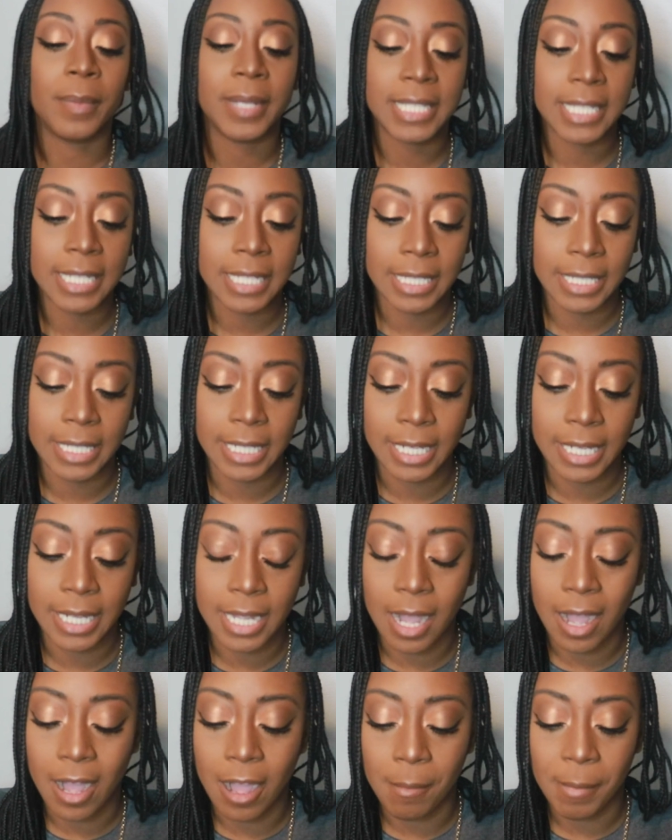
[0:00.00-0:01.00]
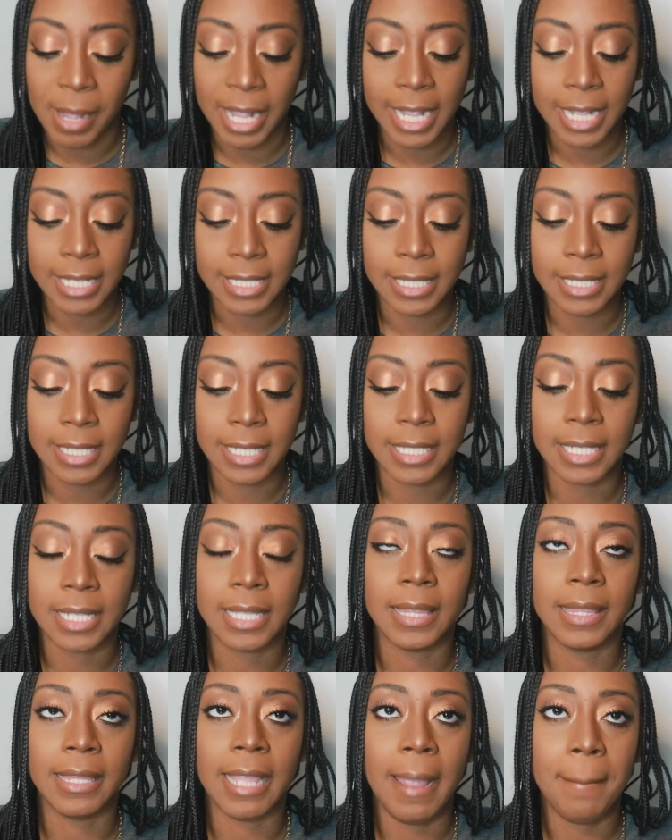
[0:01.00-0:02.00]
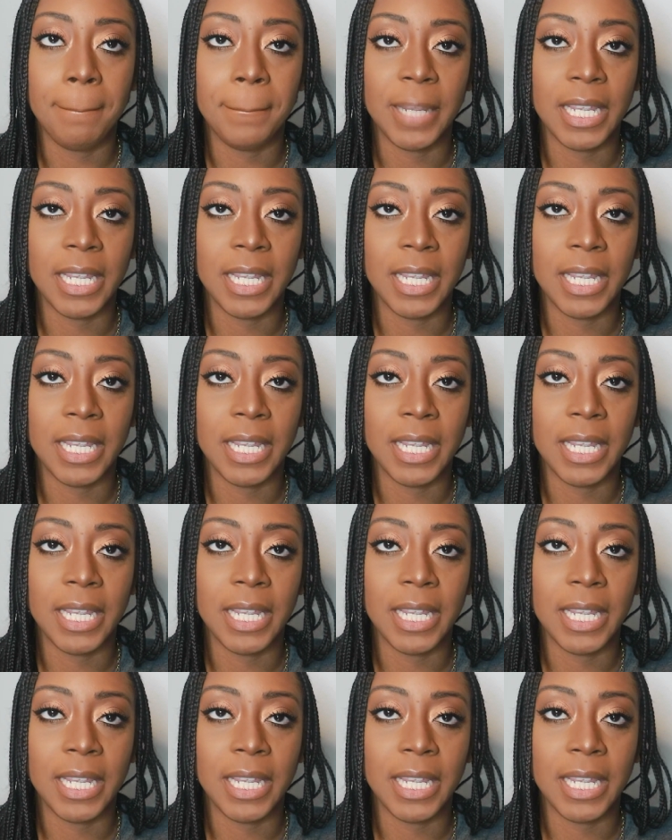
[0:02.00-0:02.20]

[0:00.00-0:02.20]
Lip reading: basically, I guess it doesn't let